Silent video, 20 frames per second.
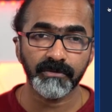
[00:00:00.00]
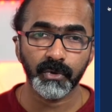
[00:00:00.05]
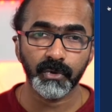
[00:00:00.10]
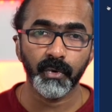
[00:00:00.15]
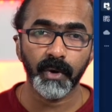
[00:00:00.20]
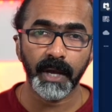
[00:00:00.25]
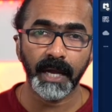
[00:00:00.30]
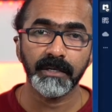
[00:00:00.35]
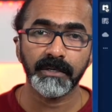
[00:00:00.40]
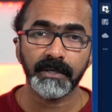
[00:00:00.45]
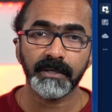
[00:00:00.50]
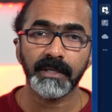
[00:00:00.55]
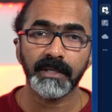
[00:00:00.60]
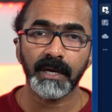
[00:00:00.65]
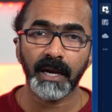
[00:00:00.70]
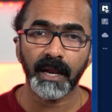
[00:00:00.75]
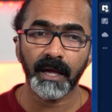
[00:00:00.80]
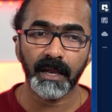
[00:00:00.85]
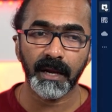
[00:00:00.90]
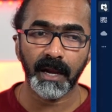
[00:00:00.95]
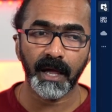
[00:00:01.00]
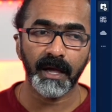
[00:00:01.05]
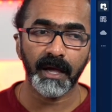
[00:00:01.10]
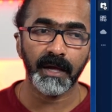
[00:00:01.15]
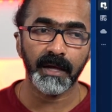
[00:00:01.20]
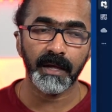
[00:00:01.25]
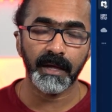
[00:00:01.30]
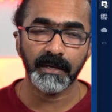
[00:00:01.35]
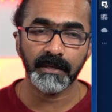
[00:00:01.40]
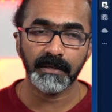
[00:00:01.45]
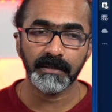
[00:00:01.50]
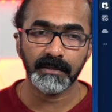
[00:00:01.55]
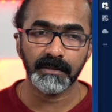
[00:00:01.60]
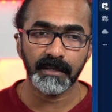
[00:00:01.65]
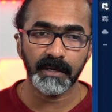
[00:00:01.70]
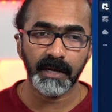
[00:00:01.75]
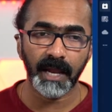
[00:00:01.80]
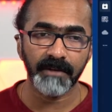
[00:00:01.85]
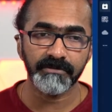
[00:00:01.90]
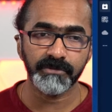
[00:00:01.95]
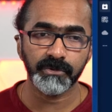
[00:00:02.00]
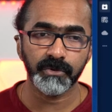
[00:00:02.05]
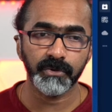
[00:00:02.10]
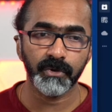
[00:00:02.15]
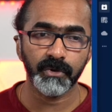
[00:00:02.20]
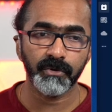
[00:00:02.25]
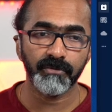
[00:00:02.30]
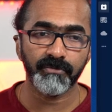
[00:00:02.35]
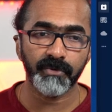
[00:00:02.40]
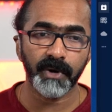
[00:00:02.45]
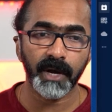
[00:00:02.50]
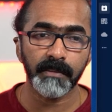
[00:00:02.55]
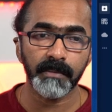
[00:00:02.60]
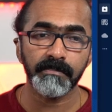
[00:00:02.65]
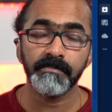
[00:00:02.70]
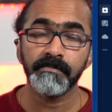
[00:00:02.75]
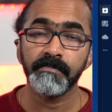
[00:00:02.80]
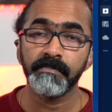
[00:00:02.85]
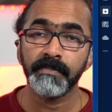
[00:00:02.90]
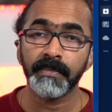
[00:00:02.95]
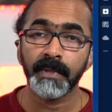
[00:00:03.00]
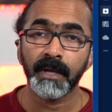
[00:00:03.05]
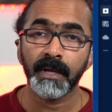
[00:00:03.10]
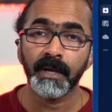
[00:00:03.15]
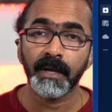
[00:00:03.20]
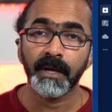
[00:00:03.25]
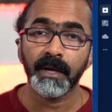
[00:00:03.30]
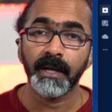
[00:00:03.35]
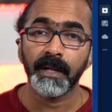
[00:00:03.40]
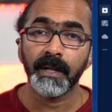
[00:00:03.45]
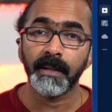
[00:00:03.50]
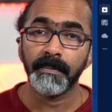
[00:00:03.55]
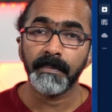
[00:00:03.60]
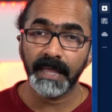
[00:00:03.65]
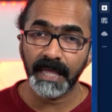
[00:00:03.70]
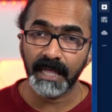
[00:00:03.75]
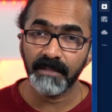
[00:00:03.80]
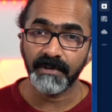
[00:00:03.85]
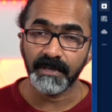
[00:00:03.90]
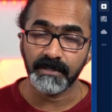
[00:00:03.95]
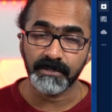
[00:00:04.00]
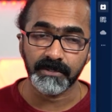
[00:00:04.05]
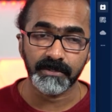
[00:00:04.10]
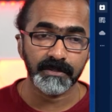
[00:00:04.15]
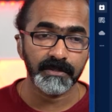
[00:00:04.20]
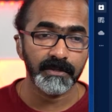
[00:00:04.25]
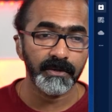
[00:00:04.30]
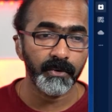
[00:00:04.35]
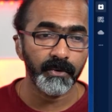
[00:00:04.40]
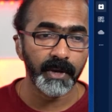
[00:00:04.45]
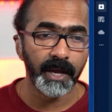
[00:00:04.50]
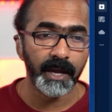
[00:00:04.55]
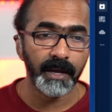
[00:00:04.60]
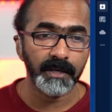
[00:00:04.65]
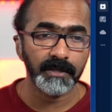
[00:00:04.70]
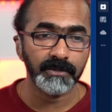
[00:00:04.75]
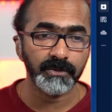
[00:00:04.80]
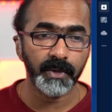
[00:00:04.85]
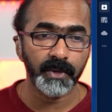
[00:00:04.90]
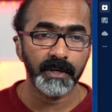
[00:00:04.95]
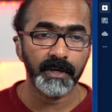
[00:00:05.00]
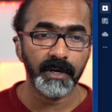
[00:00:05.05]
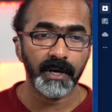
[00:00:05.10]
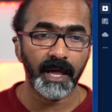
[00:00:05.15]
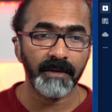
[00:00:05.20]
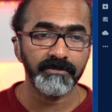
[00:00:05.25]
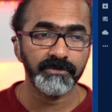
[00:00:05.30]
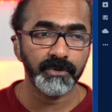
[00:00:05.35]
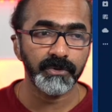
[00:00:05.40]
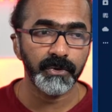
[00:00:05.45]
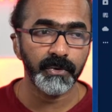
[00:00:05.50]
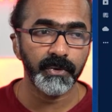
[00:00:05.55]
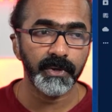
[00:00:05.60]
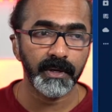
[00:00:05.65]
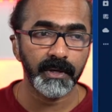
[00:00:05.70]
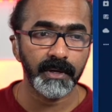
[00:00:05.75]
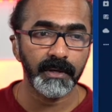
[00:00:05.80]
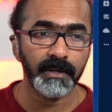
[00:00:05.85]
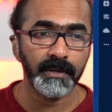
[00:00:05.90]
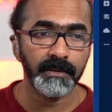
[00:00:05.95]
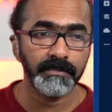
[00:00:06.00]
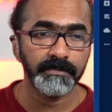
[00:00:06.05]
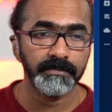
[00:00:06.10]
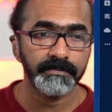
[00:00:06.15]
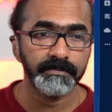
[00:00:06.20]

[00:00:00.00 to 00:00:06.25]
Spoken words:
to go enter the live studio from the events. Okay. So enter live studio here.